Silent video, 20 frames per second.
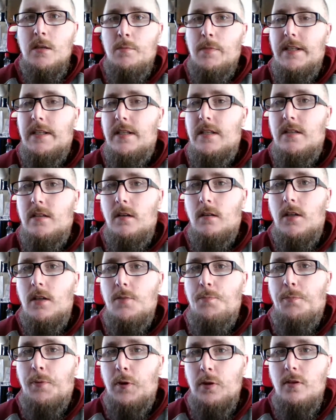but this is going
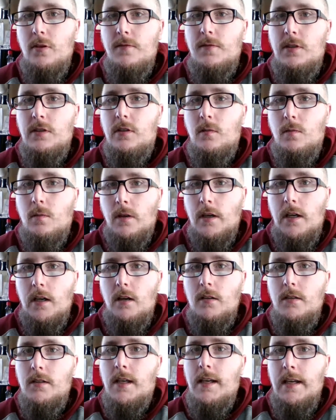to prove to the
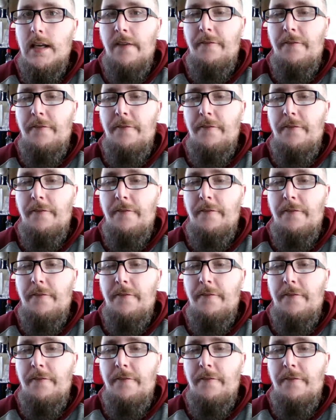world